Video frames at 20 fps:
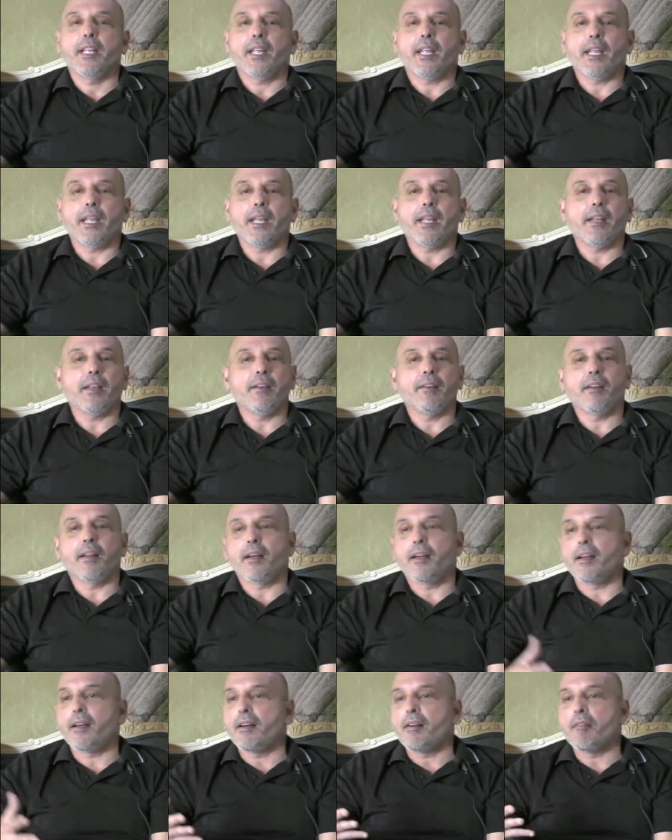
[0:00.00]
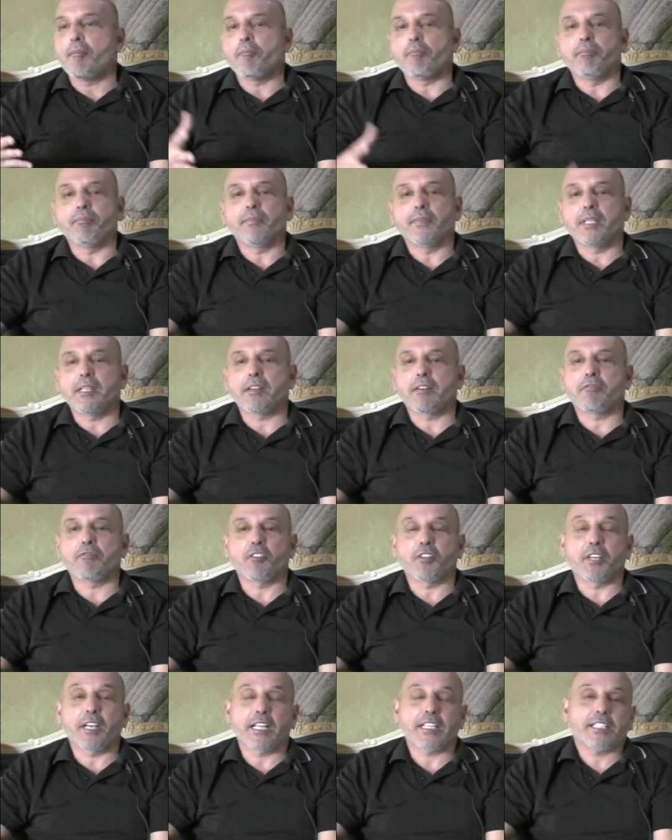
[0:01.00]
And
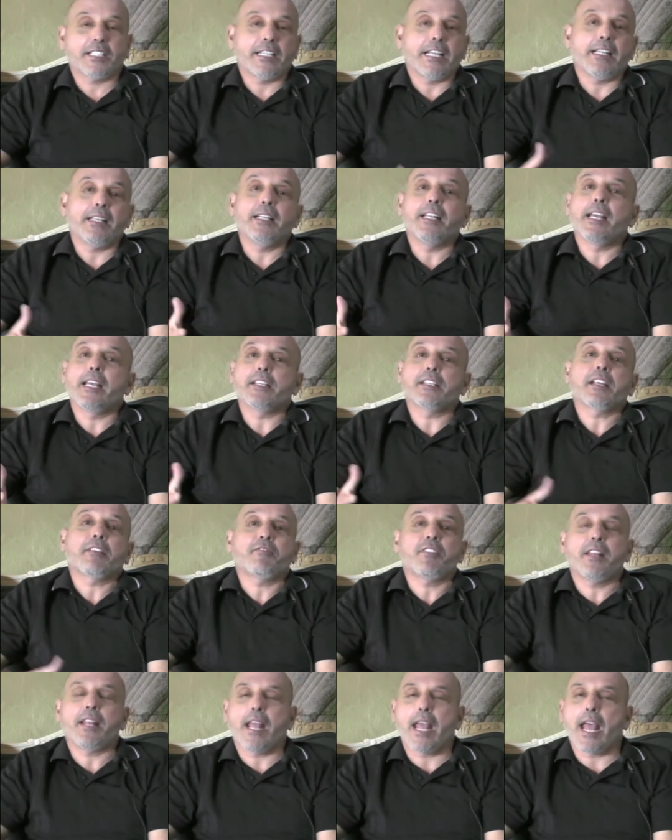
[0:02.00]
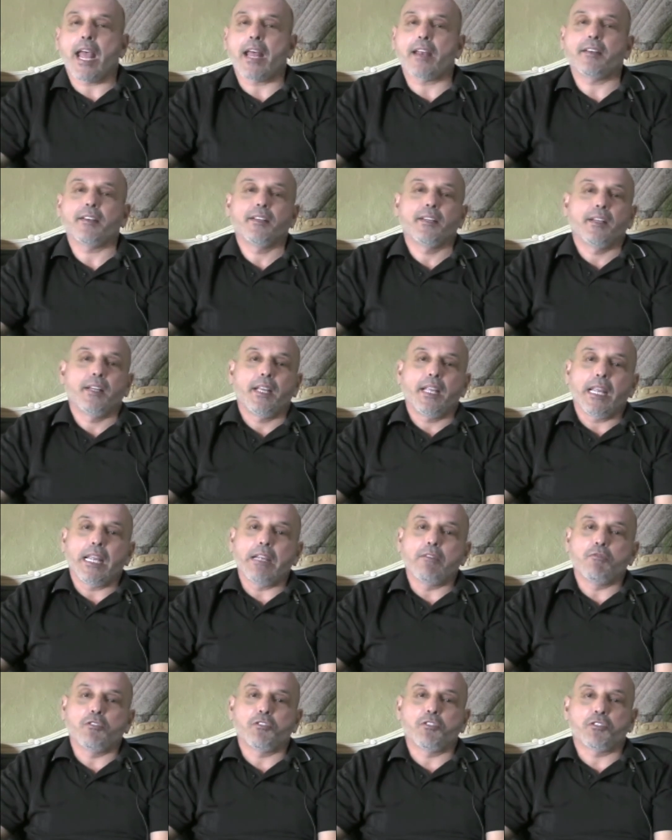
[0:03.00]
for the next 10 days after that,
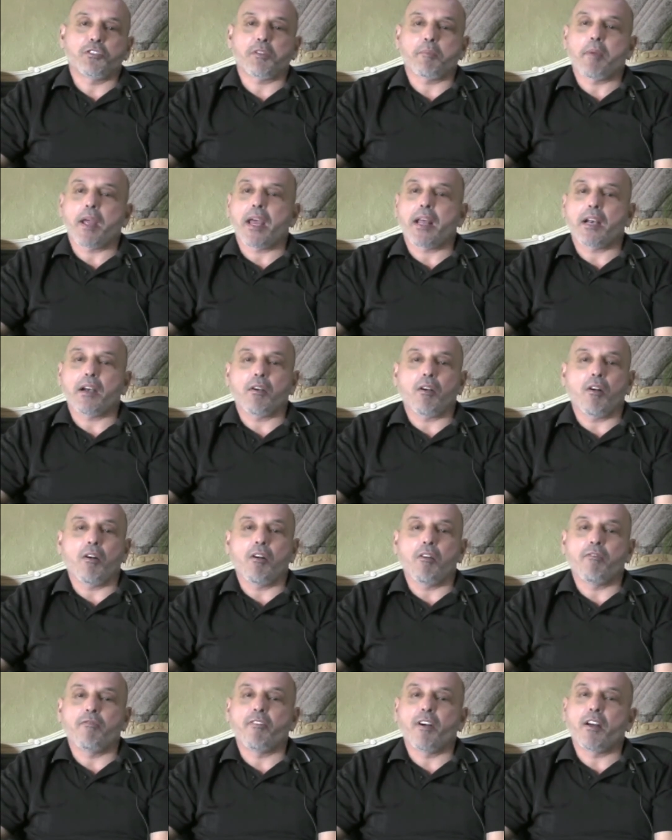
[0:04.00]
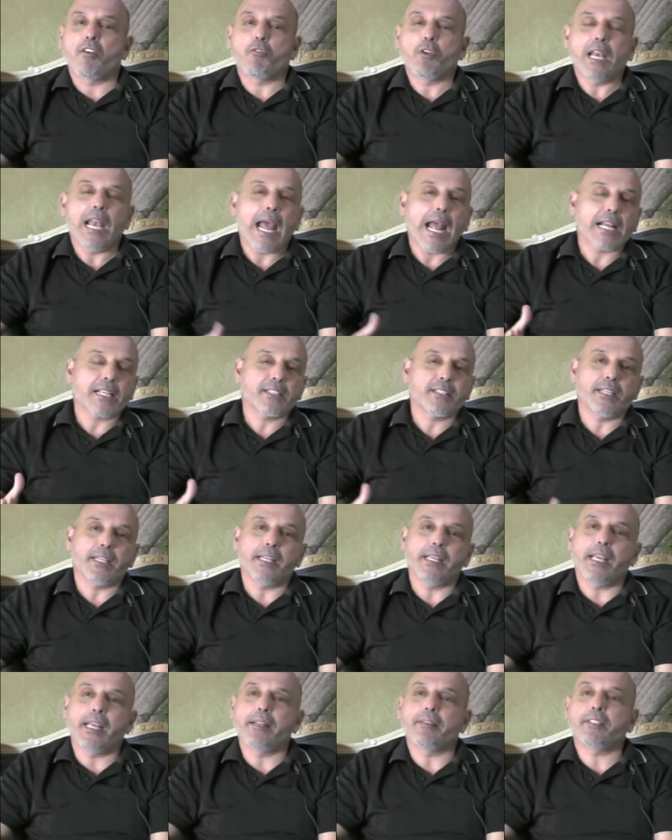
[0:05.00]
it was just a matter of
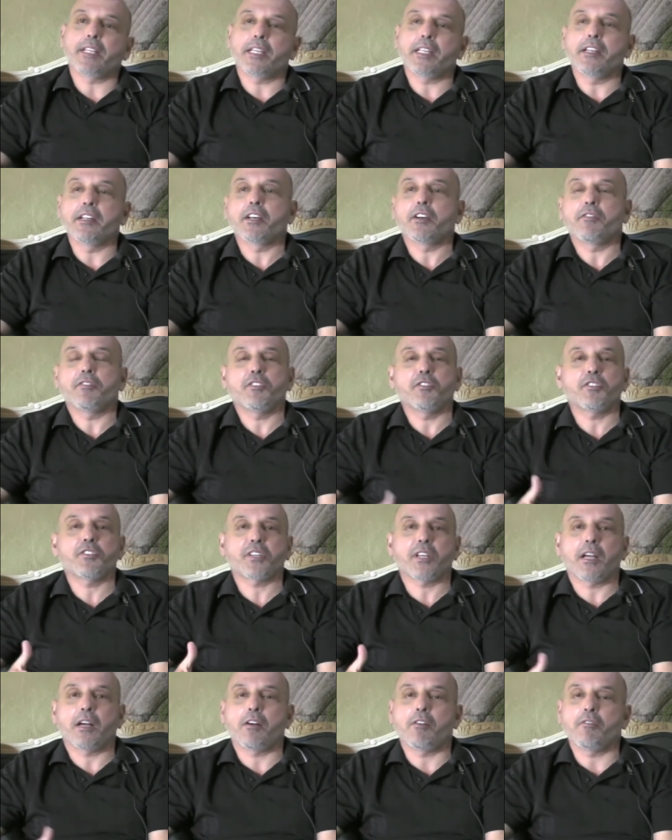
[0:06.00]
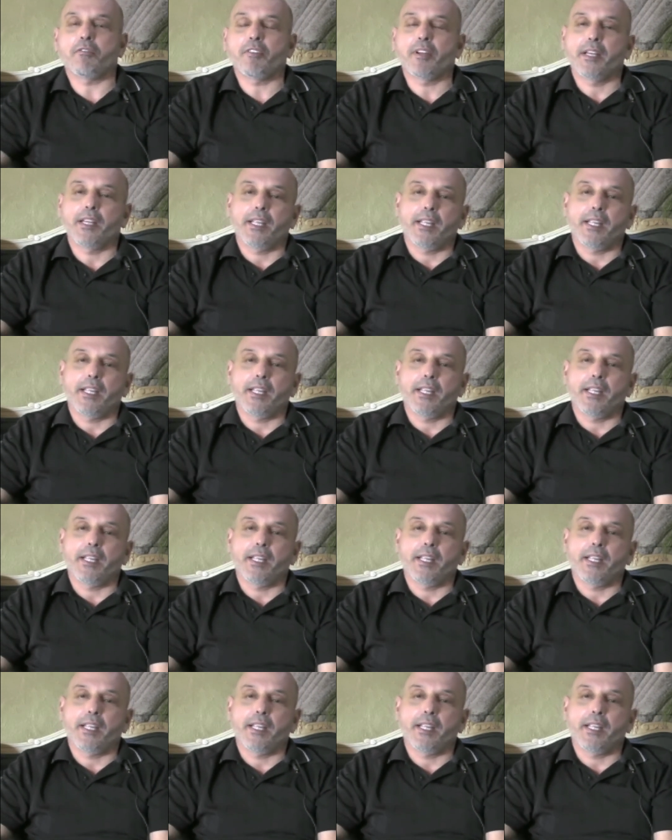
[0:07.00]
relaxing and taking care of yourself.